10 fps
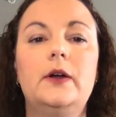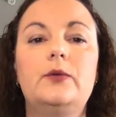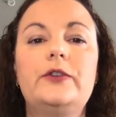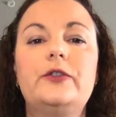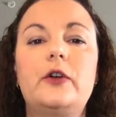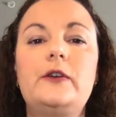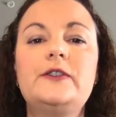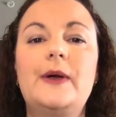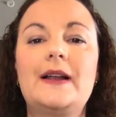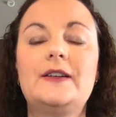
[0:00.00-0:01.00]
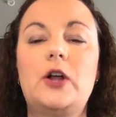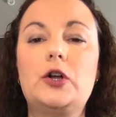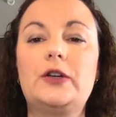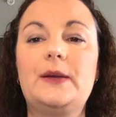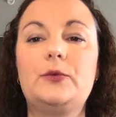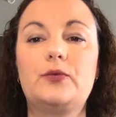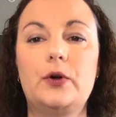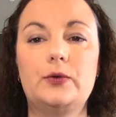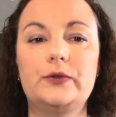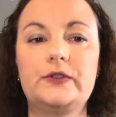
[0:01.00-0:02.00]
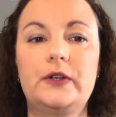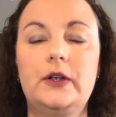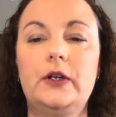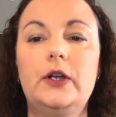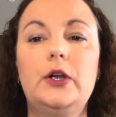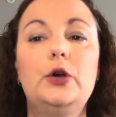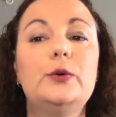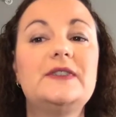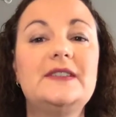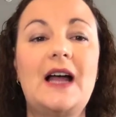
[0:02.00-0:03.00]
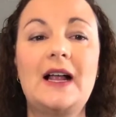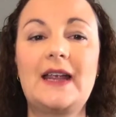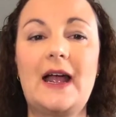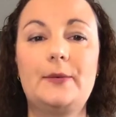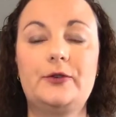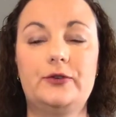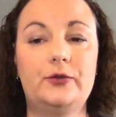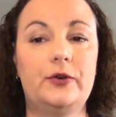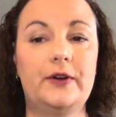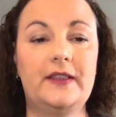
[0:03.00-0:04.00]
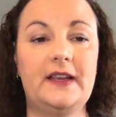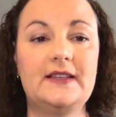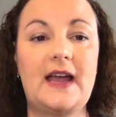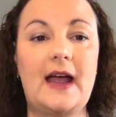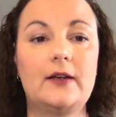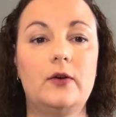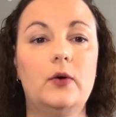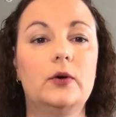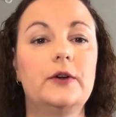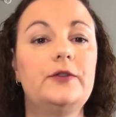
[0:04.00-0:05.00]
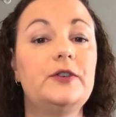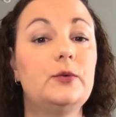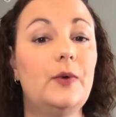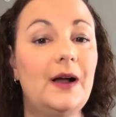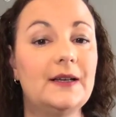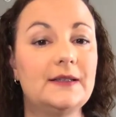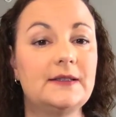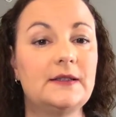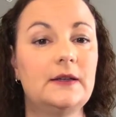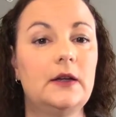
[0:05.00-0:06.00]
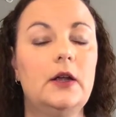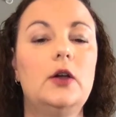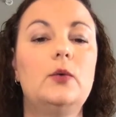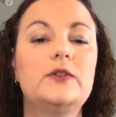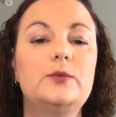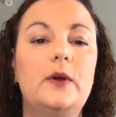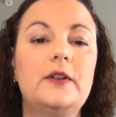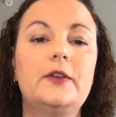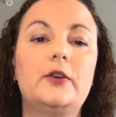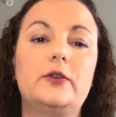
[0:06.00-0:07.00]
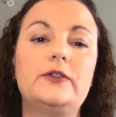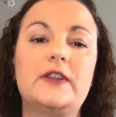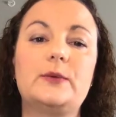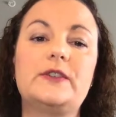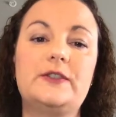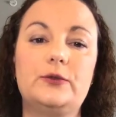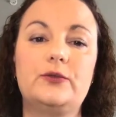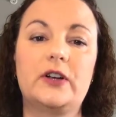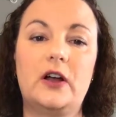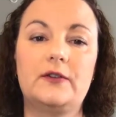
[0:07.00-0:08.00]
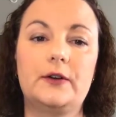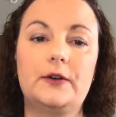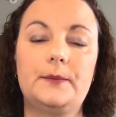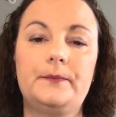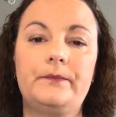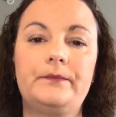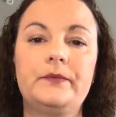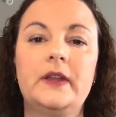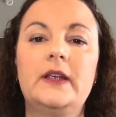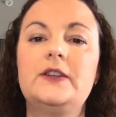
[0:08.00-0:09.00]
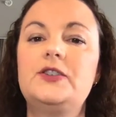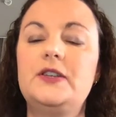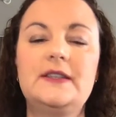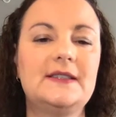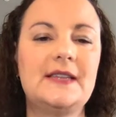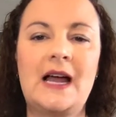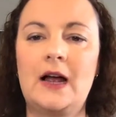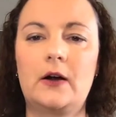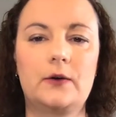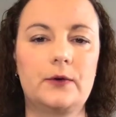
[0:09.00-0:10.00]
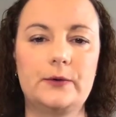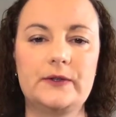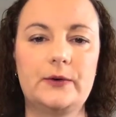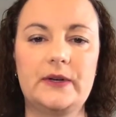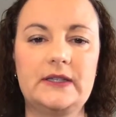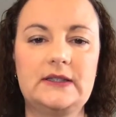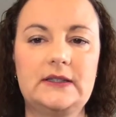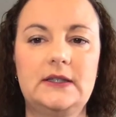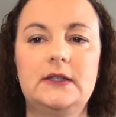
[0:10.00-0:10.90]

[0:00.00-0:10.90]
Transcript: Richard also had a daughter named Rose, who was not captured during the attack, or if she was one of the girls that was soon recovered. She's not our Rose Otis.